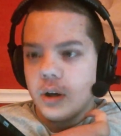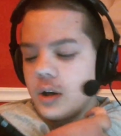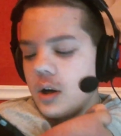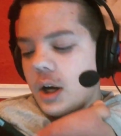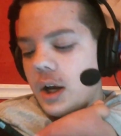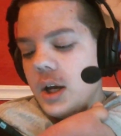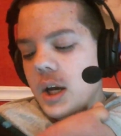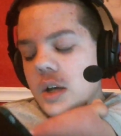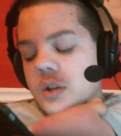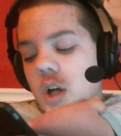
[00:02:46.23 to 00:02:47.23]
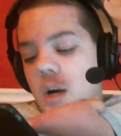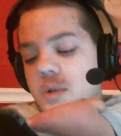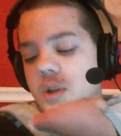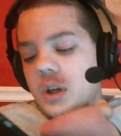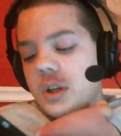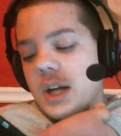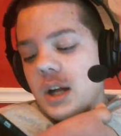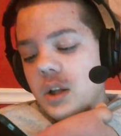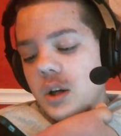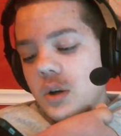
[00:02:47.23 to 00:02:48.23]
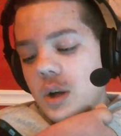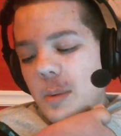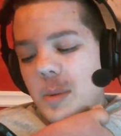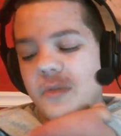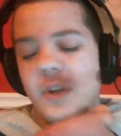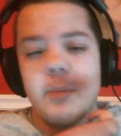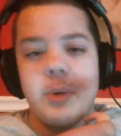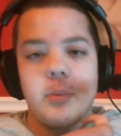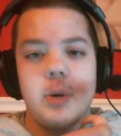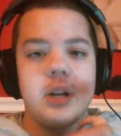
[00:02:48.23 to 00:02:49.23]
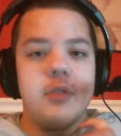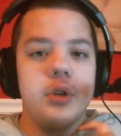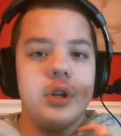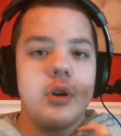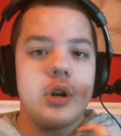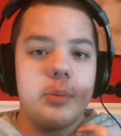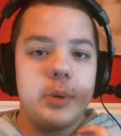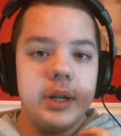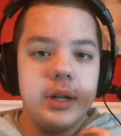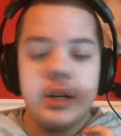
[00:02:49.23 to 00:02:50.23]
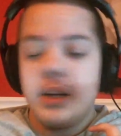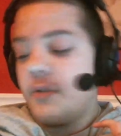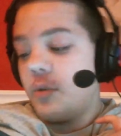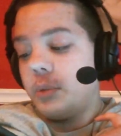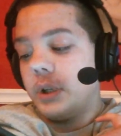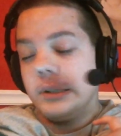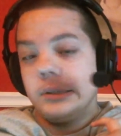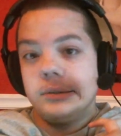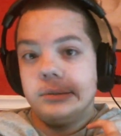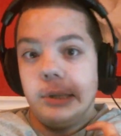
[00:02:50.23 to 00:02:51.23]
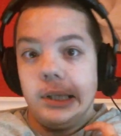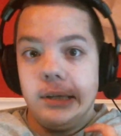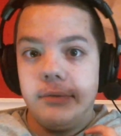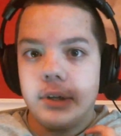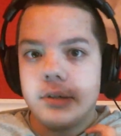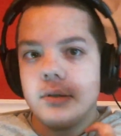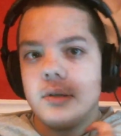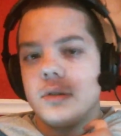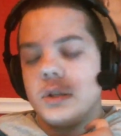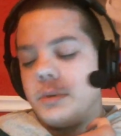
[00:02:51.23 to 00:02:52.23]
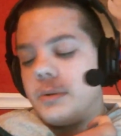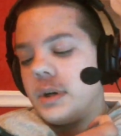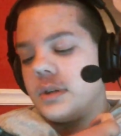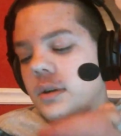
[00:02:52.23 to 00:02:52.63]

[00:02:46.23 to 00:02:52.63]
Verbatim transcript: Okay, so I'm just going to download, I'm not a big fan of Pokemon, and I really don't know how to play it, I never played it in my life, actually, so it's pretty bad,